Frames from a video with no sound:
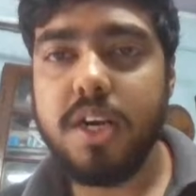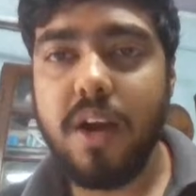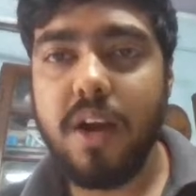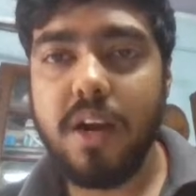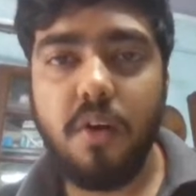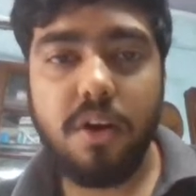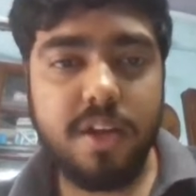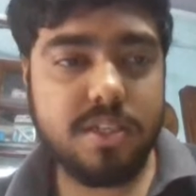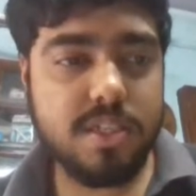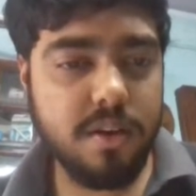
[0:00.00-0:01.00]
and what he has
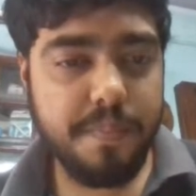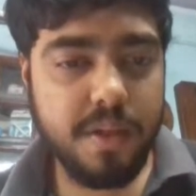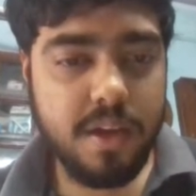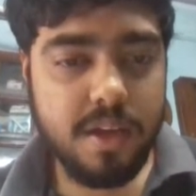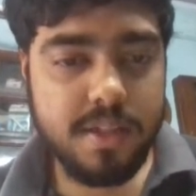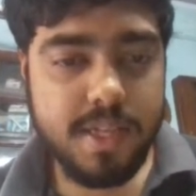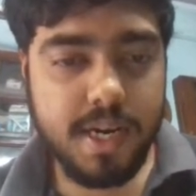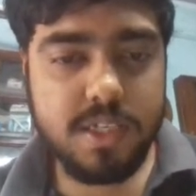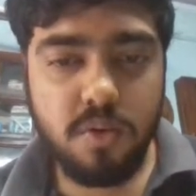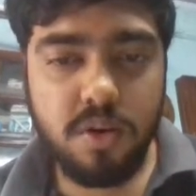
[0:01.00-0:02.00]
done, that is
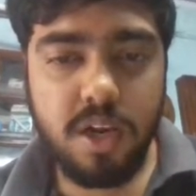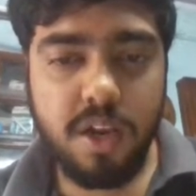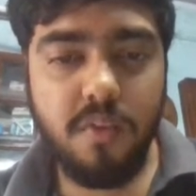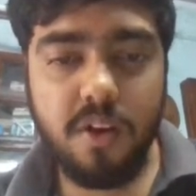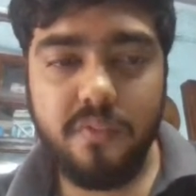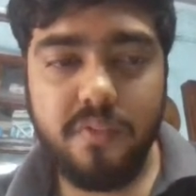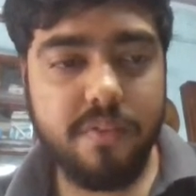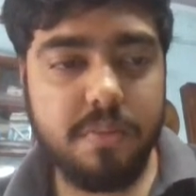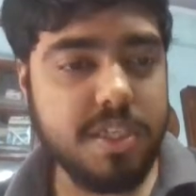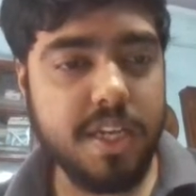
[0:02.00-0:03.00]
only one of it will
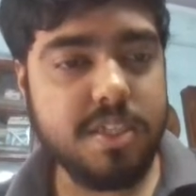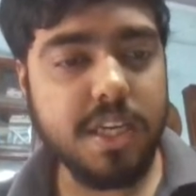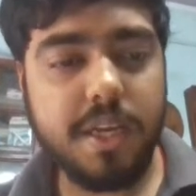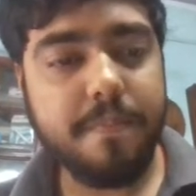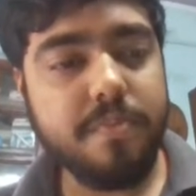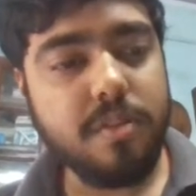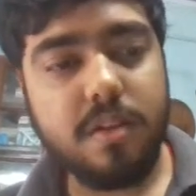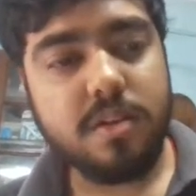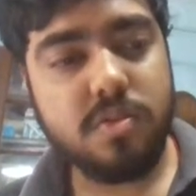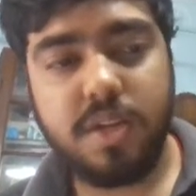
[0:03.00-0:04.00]
be changing.
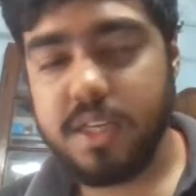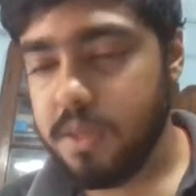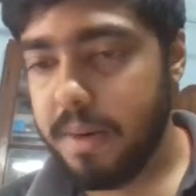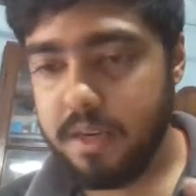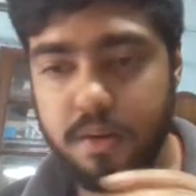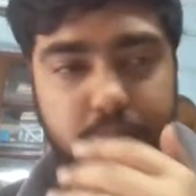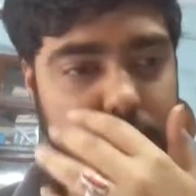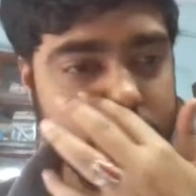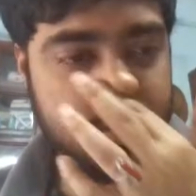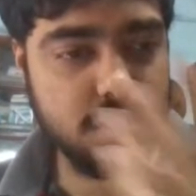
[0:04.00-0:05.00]
So that is a better
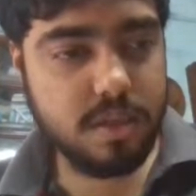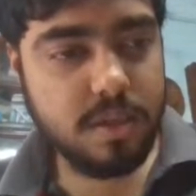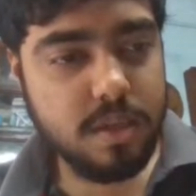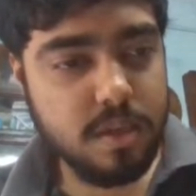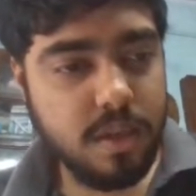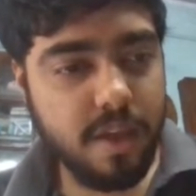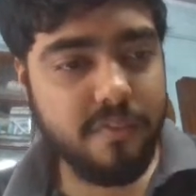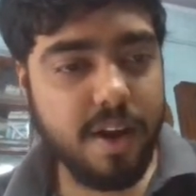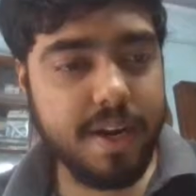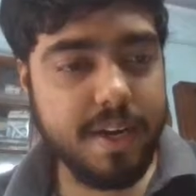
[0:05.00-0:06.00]
approach. If
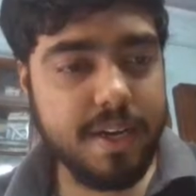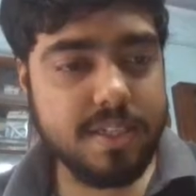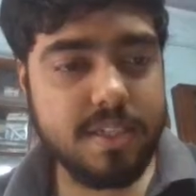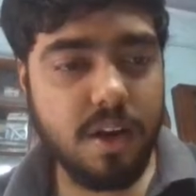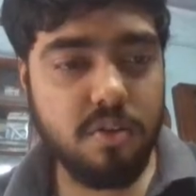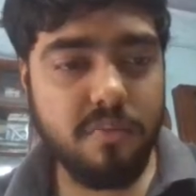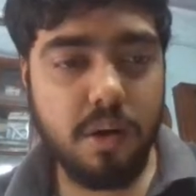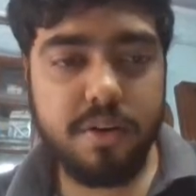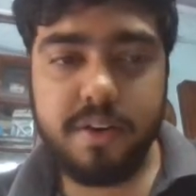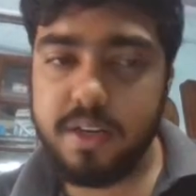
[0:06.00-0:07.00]
current index is out of
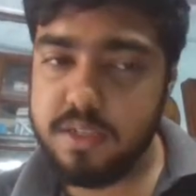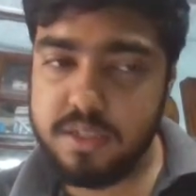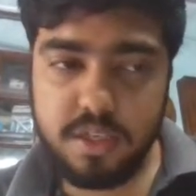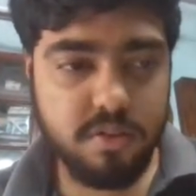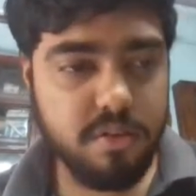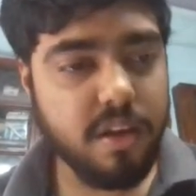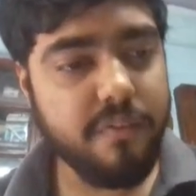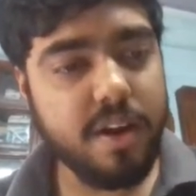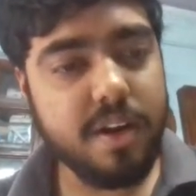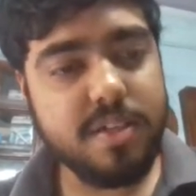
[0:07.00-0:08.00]
bound, it returns 0. If
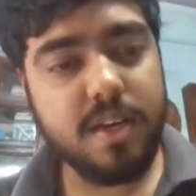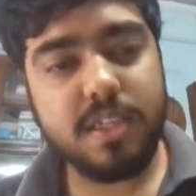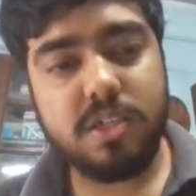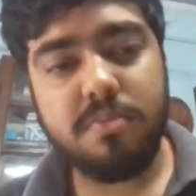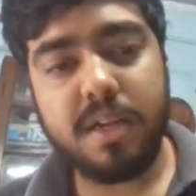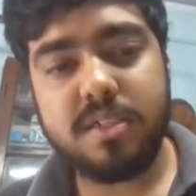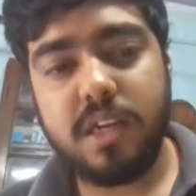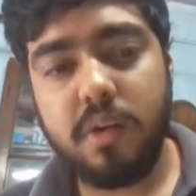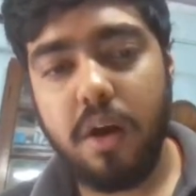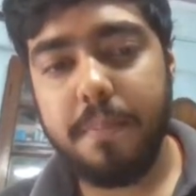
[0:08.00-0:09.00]
current cell does not match the
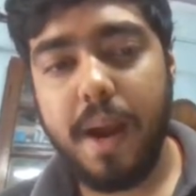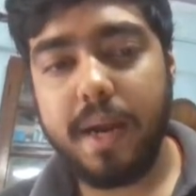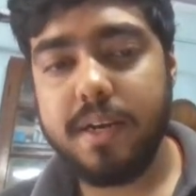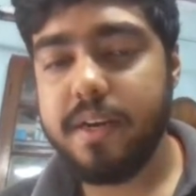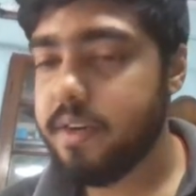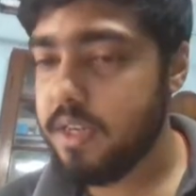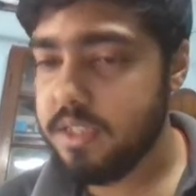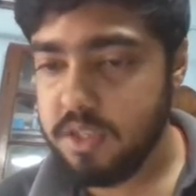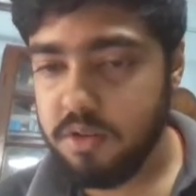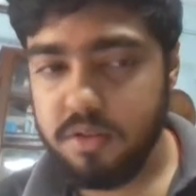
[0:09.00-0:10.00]
required pattern, it returns
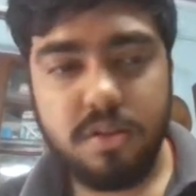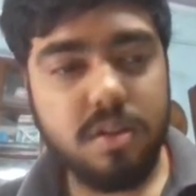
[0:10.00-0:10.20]
0.